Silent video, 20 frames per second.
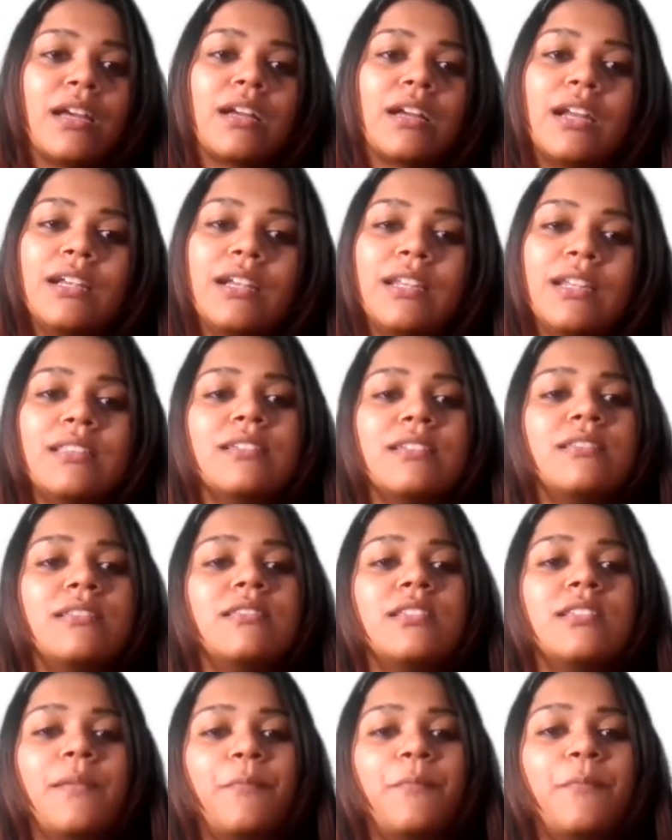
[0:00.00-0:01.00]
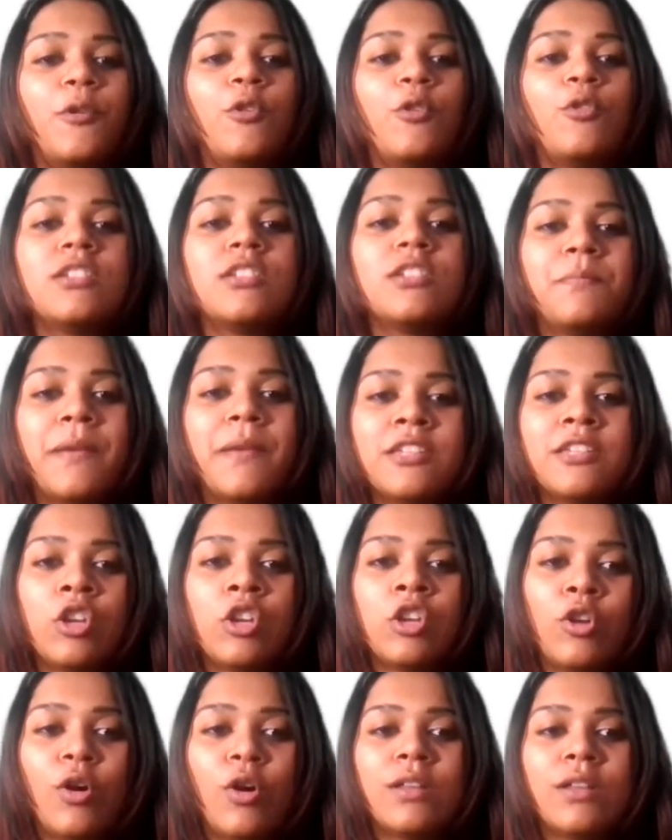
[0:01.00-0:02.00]
Contingency approach is based
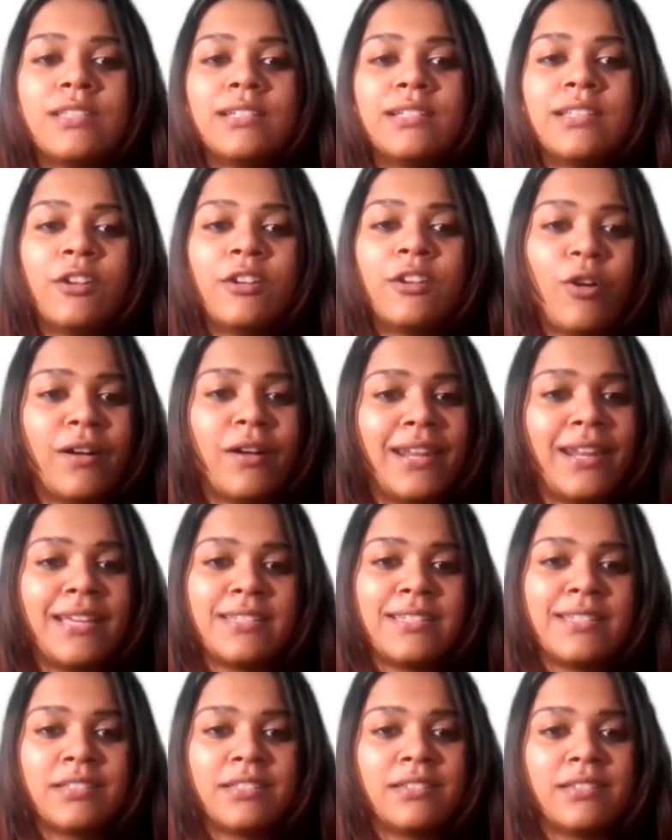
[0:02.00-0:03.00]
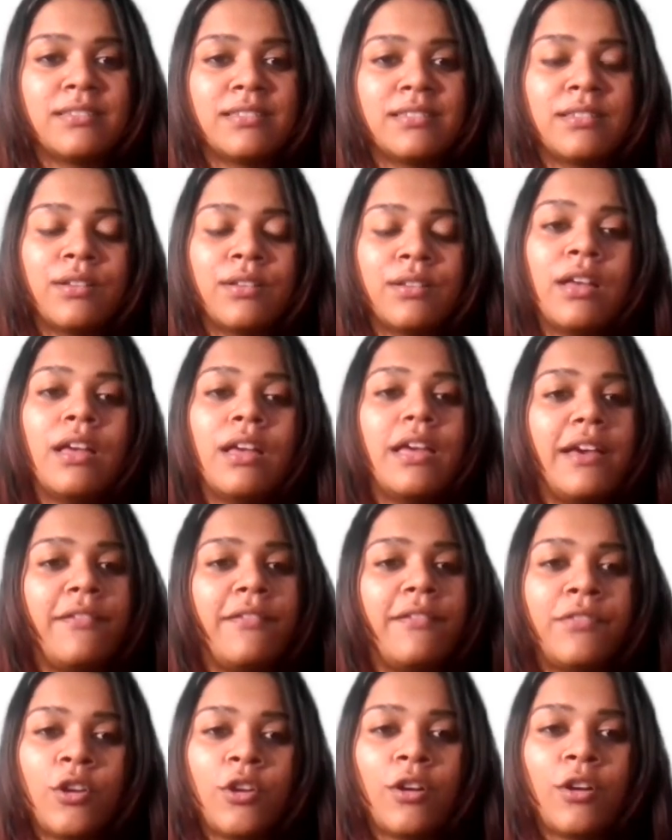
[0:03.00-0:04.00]
on logic that
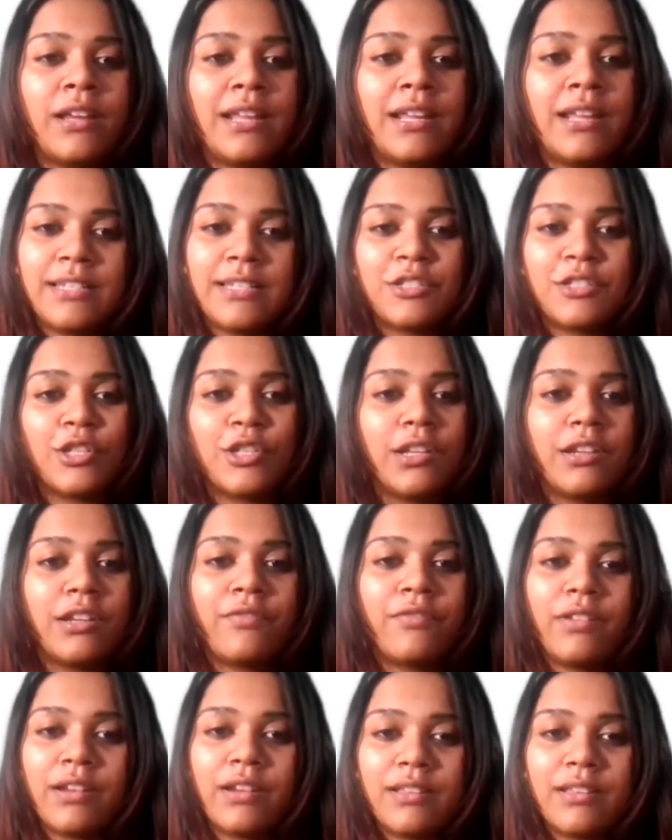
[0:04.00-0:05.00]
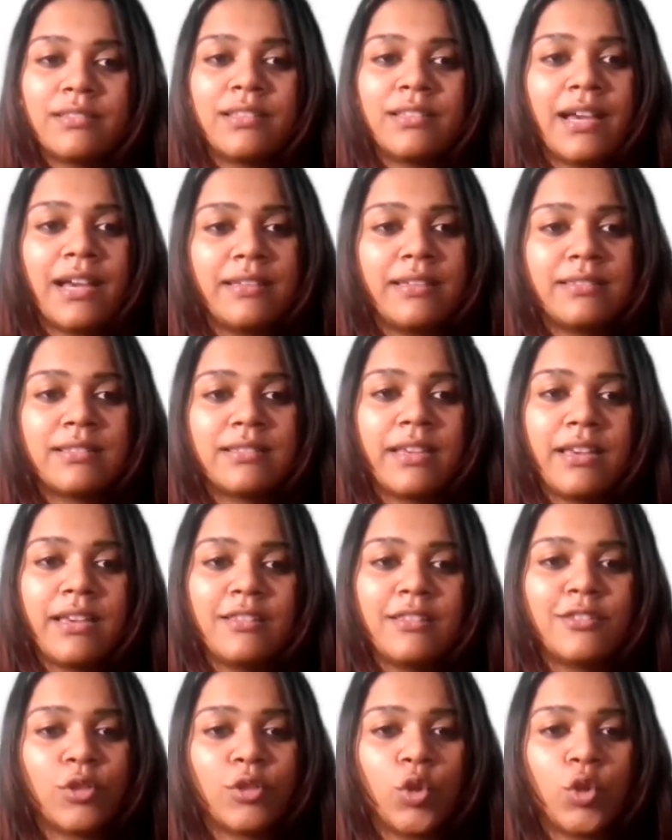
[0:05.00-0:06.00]
every organization is different in size,
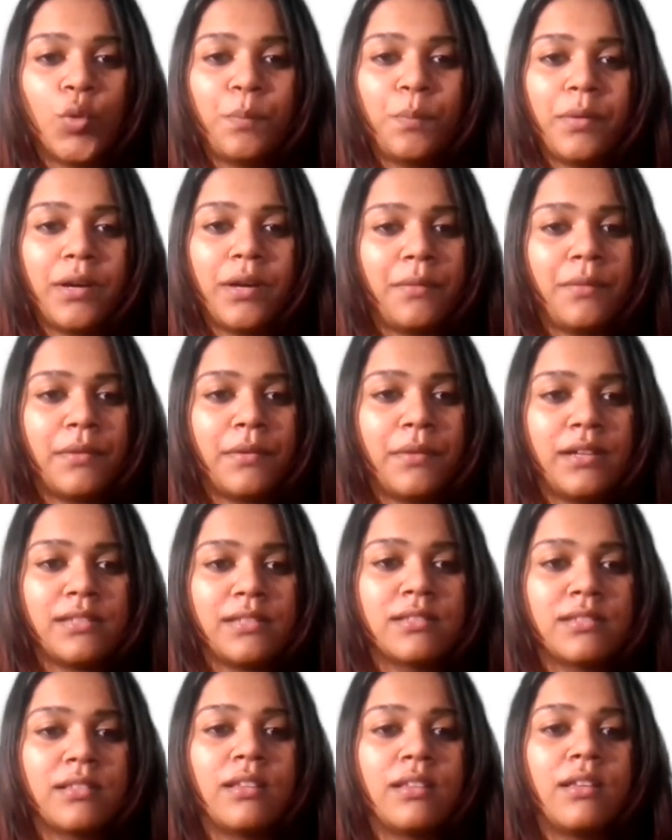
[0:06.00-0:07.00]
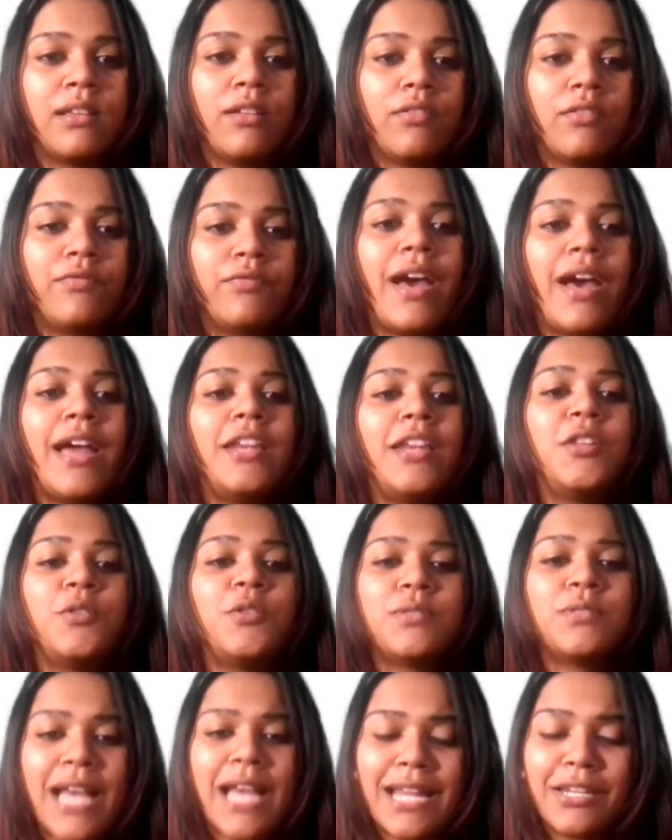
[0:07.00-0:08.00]
scale, scope, purpose,
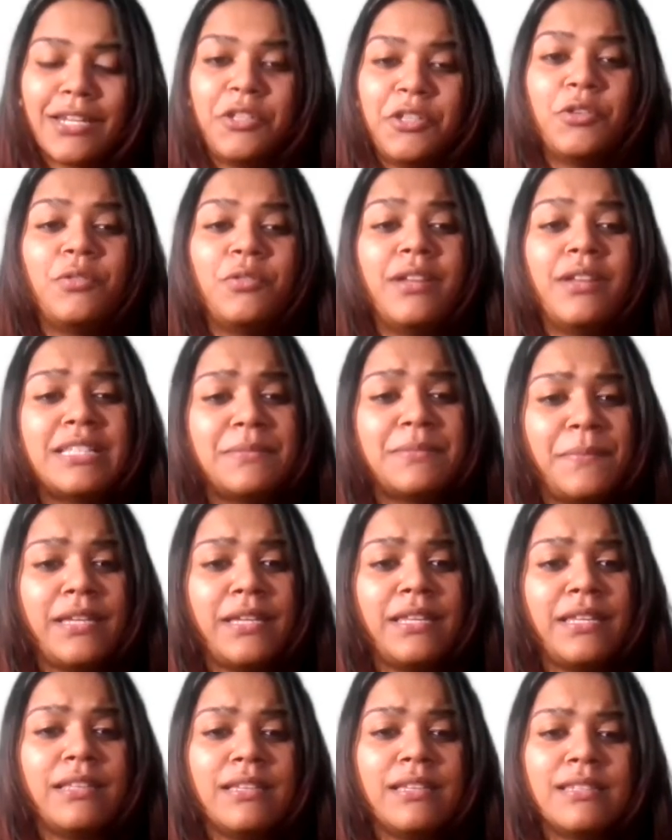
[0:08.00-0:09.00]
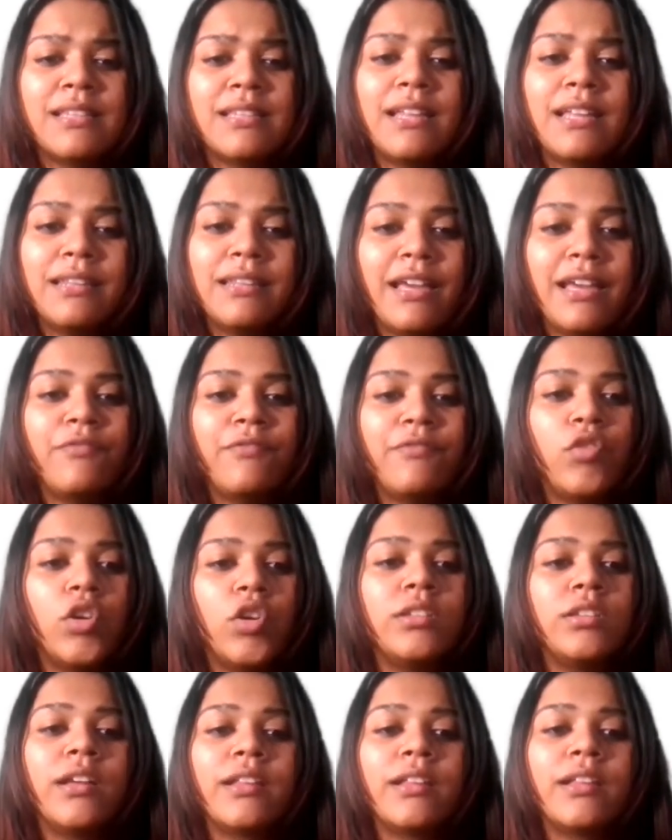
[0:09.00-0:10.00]
values, attitude, experience, and
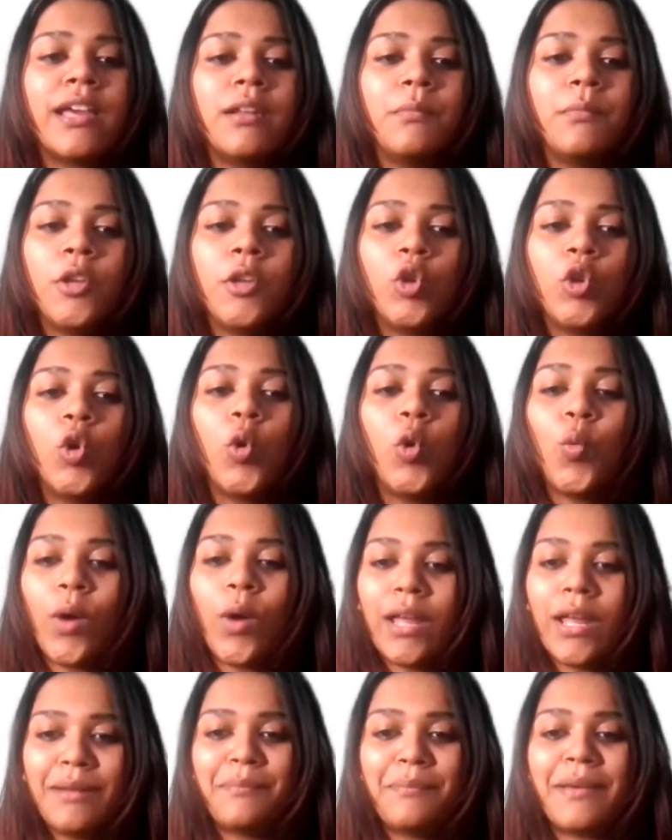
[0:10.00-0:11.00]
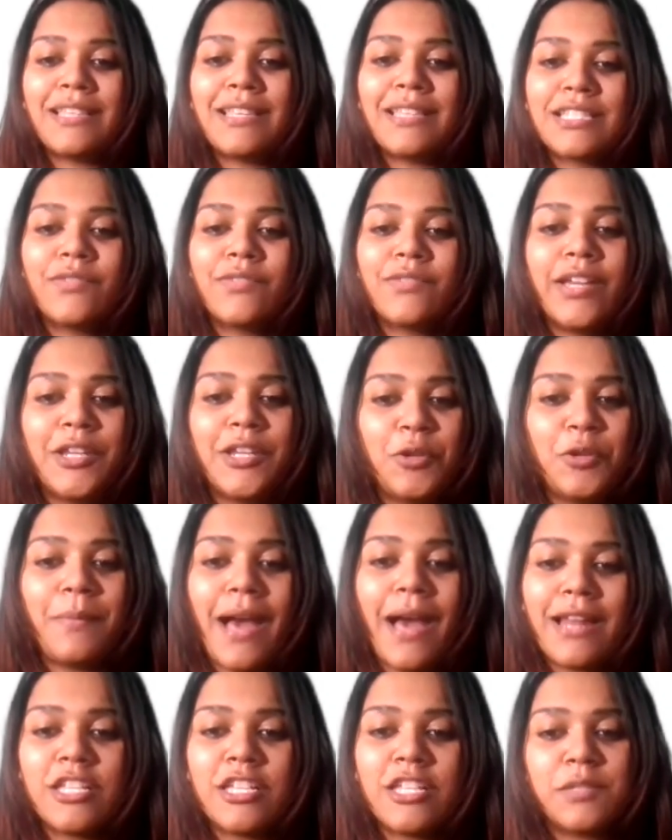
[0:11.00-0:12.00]
therefore there can be no one best way to
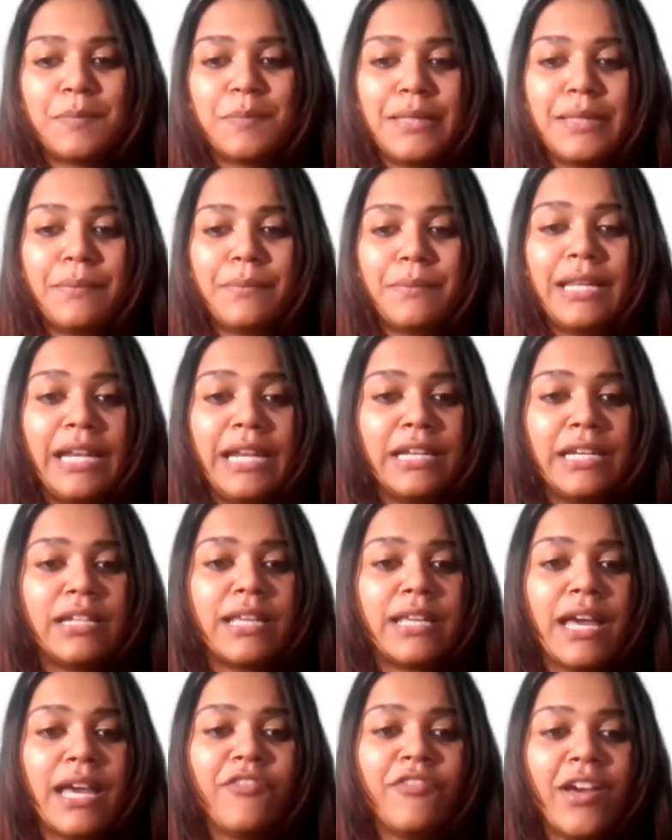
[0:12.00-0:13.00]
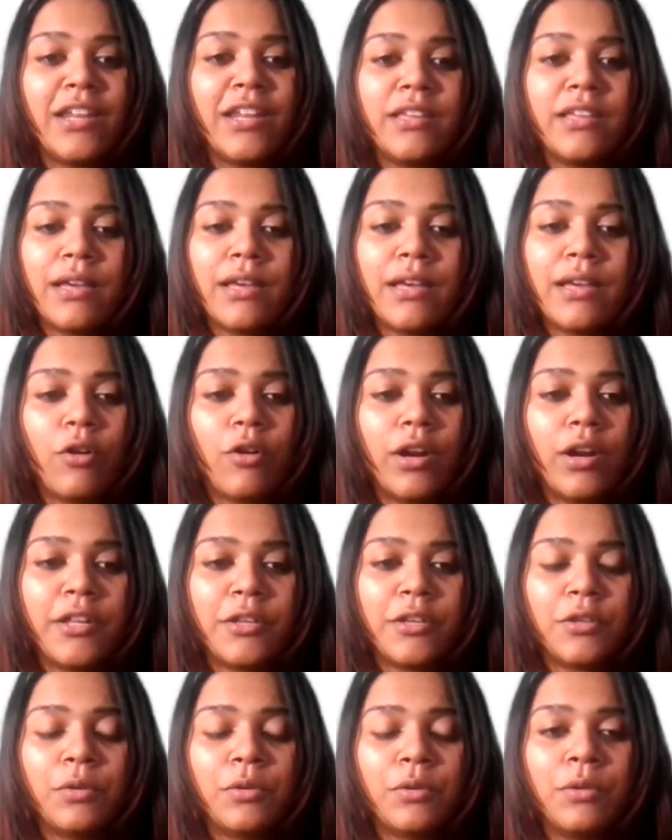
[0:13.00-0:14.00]
manage people, and it can vary
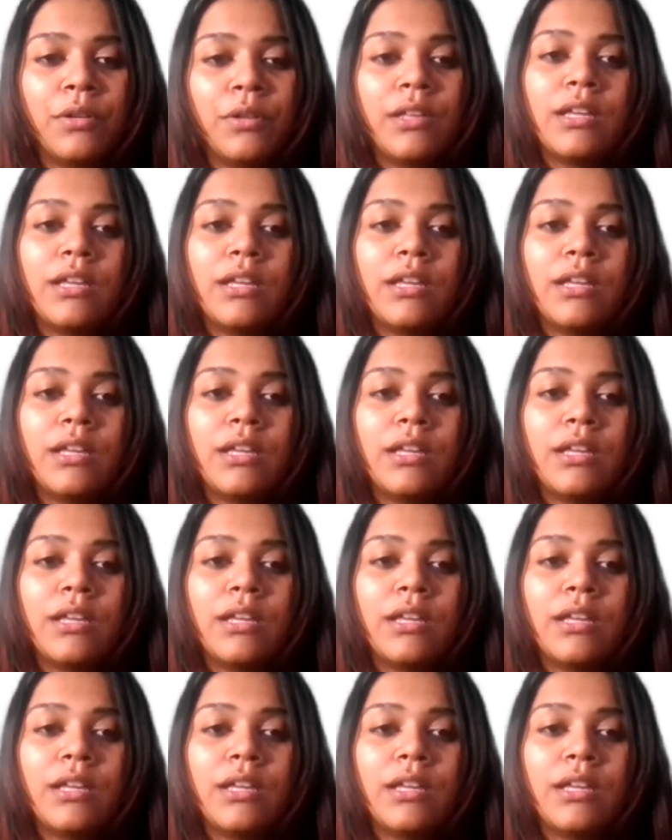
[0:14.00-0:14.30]
according to